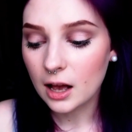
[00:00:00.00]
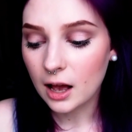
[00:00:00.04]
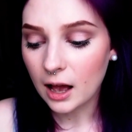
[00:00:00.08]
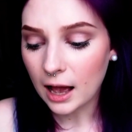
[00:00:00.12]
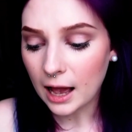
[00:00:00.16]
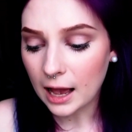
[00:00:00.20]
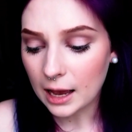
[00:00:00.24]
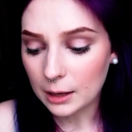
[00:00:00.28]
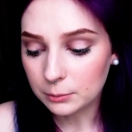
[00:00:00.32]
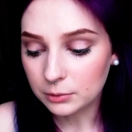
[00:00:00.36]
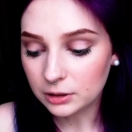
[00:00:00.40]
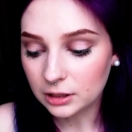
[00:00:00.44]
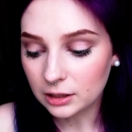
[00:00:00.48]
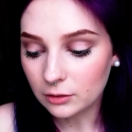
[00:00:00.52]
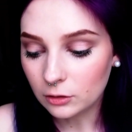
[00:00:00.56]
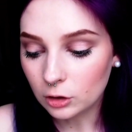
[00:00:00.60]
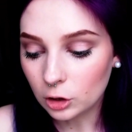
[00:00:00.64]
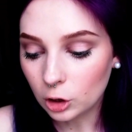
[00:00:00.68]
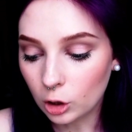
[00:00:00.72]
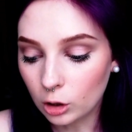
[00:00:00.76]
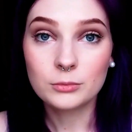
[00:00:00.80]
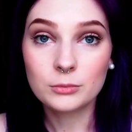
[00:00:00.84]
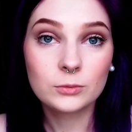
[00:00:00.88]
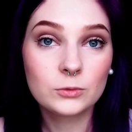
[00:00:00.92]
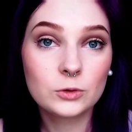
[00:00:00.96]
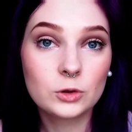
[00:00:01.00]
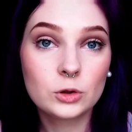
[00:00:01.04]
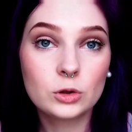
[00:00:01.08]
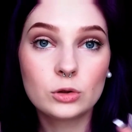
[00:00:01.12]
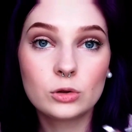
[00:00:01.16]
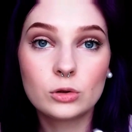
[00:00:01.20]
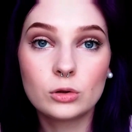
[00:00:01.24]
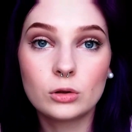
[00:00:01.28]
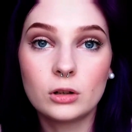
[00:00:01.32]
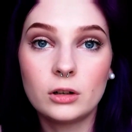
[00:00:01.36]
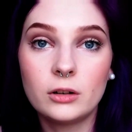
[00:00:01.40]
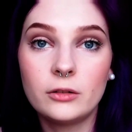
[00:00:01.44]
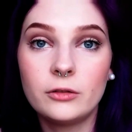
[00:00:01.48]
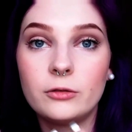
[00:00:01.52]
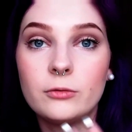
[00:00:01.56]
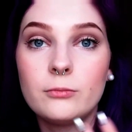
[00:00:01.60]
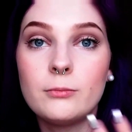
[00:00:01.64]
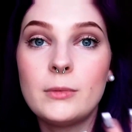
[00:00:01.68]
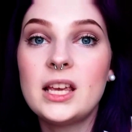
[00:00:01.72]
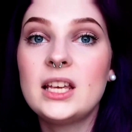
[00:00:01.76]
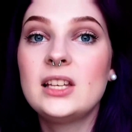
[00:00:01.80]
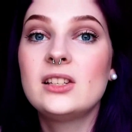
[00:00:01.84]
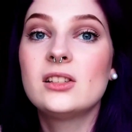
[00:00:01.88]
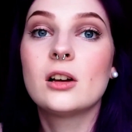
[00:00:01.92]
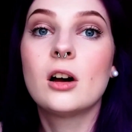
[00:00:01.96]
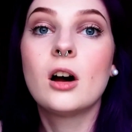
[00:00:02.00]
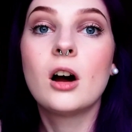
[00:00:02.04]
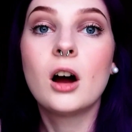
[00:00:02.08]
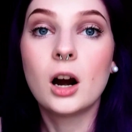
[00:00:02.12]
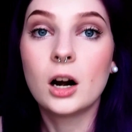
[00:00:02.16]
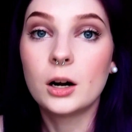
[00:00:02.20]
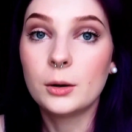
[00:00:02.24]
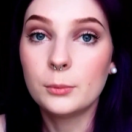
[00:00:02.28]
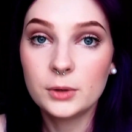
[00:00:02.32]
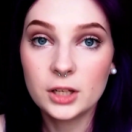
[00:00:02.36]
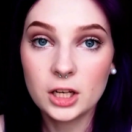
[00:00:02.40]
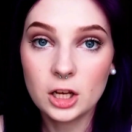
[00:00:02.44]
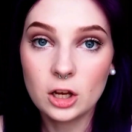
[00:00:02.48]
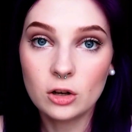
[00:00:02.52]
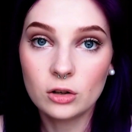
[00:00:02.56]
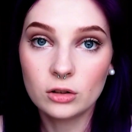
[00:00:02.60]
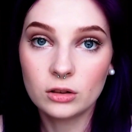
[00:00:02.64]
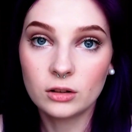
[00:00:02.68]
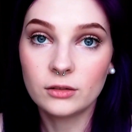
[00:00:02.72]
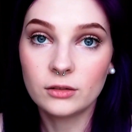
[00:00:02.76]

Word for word: I believe it all sort of makes a harmony on the